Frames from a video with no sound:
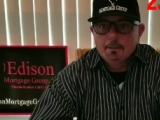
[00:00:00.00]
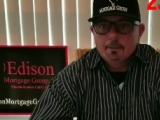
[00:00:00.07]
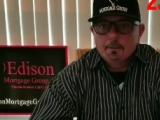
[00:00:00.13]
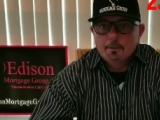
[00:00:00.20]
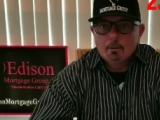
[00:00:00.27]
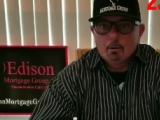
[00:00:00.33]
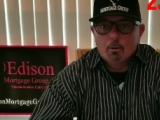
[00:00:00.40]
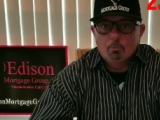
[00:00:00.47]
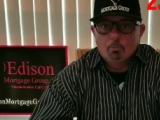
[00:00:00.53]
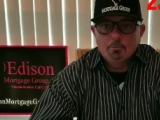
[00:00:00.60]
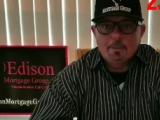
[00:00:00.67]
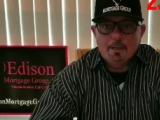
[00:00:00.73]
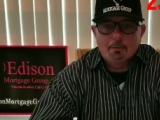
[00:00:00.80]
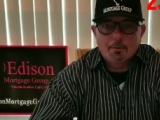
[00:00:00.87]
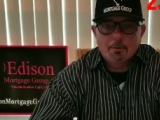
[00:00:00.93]
the home
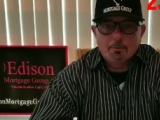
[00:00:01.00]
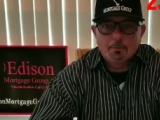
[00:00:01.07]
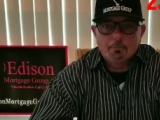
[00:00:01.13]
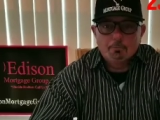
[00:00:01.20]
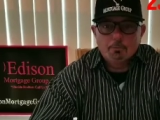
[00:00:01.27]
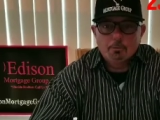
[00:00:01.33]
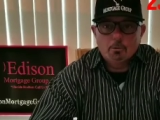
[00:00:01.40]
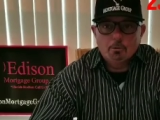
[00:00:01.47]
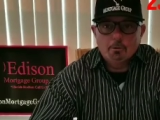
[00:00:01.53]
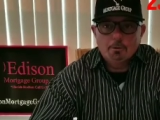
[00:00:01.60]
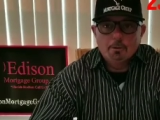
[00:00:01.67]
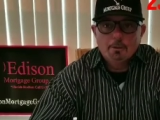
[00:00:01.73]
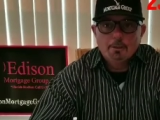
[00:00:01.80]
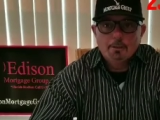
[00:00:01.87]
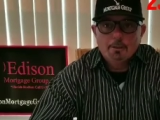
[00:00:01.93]
was down here in
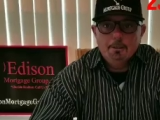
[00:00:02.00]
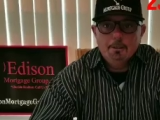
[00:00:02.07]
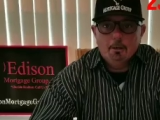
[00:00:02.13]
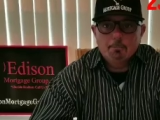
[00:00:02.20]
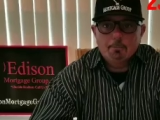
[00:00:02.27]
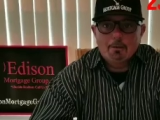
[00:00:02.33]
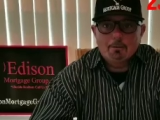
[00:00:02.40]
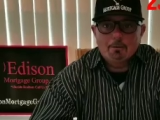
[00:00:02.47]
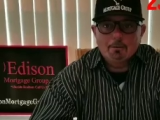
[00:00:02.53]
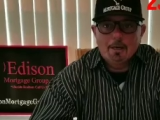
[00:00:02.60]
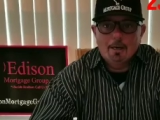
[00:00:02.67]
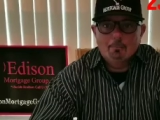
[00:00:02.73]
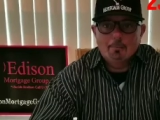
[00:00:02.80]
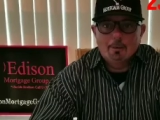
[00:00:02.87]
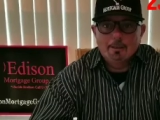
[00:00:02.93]
Florida. He helped out a
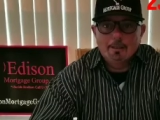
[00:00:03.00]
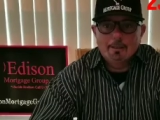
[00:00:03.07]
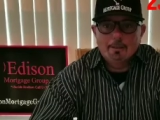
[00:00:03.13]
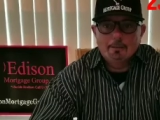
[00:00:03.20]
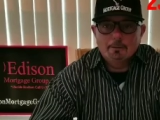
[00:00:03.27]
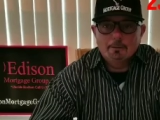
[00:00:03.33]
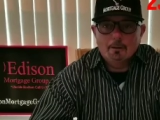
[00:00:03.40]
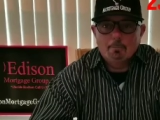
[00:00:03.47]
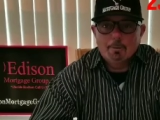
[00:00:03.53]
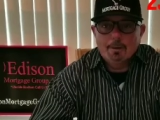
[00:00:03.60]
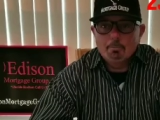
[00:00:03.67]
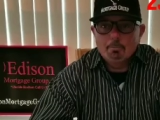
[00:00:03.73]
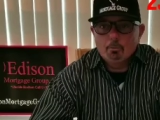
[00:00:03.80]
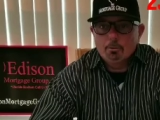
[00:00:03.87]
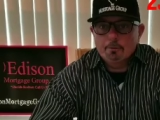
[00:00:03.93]
lot by getting a lot of
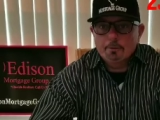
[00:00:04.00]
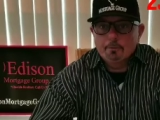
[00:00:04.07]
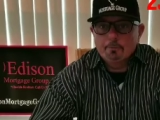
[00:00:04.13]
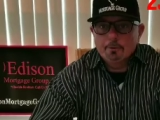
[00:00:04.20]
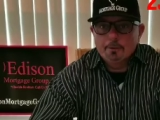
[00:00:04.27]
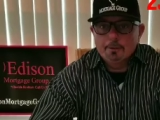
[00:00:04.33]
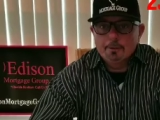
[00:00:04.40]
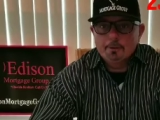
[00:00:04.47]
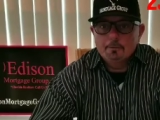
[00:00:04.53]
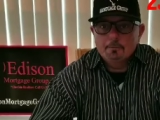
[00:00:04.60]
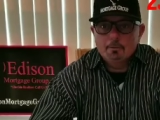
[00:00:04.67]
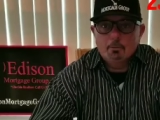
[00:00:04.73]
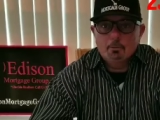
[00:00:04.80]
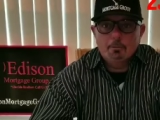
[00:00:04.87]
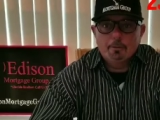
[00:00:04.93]
paperwork that we needed.
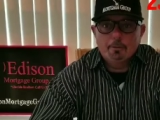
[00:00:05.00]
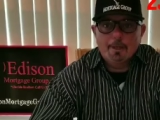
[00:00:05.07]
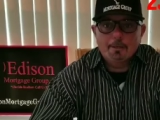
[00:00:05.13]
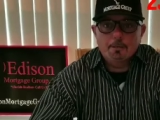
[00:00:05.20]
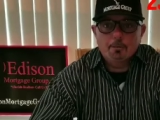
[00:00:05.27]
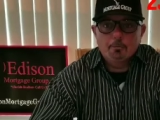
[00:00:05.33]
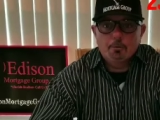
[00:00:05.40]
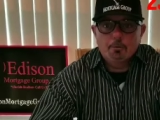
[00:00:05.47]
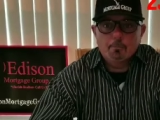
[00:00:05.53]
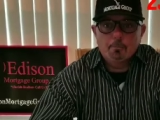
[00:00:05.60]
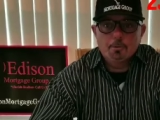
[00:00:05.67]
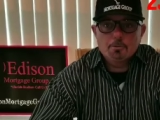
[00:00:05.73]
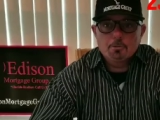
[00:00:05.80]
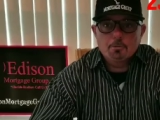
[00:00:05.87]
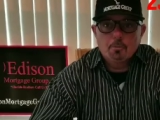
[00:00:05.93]
So thank you very
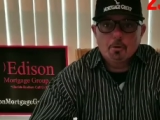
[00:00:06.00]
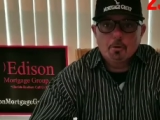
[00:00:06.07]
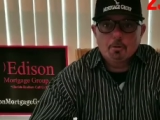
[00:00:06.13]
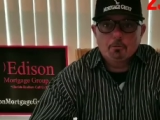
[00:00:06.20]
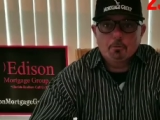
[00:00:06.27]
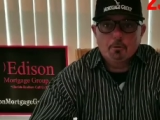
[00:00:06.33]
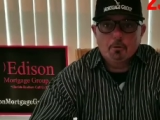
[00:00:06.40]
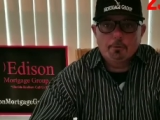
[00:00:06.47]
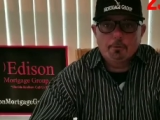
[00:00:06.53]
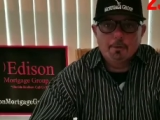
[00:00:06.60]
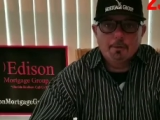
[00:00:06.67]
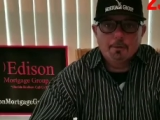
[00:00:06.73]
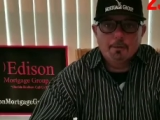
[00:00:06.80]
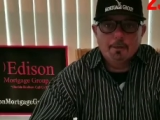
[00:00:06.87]
much to Mark for all that he